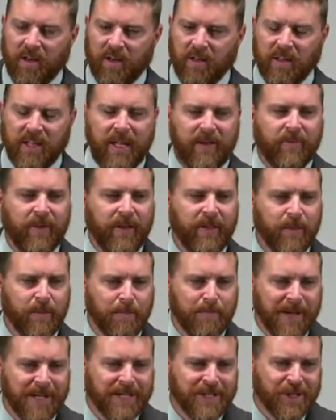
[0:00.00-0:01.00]
leaving the
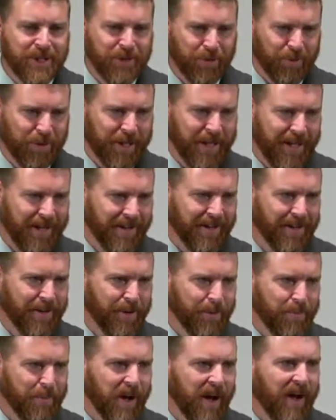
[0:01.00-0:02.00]
mystery
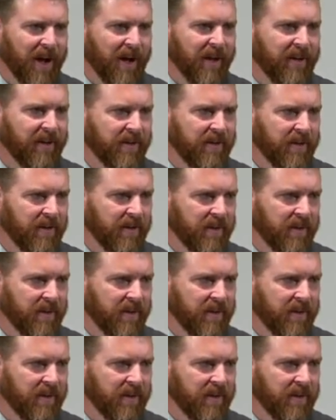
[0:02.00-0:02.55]
behind.